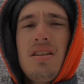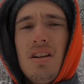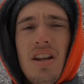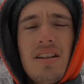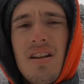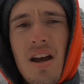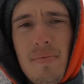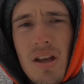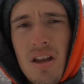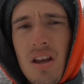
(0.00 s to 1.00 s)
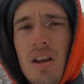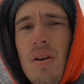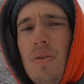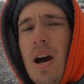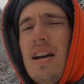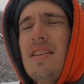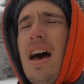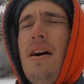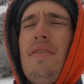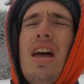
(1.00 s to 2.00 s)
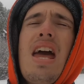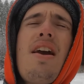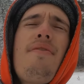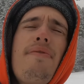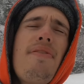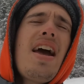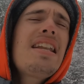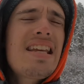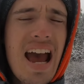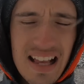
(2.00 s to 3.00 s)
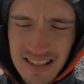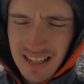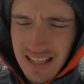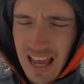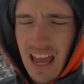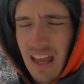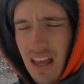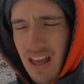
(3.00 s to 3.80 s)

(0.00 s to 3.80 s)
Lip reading: until next time, you guys have a fantastic day.